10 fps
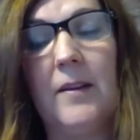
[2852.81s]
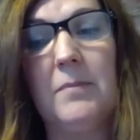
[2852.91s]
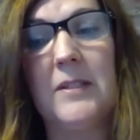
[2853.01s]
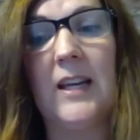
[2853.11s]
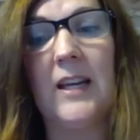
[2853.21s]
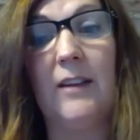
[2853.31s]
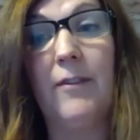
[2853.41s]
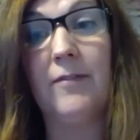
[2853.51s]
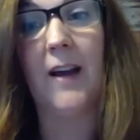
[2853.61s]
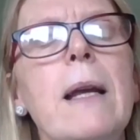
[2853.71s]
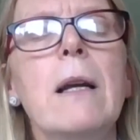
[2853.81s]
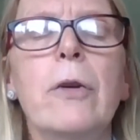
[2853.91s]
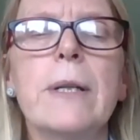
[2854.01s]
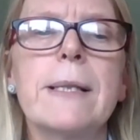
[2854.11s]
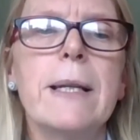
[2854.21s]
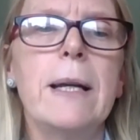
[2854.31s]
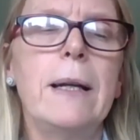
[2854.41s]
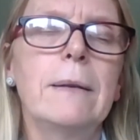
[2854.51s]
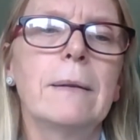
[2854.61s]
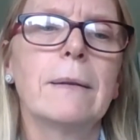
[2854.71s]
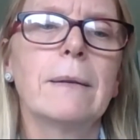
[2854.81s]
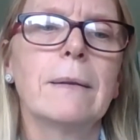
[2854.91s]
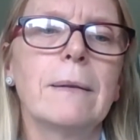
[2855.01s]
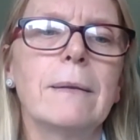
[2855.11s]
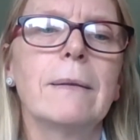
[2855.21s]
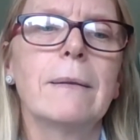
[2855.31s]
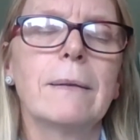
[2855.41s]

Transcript: particularly for families where the struggle may be new.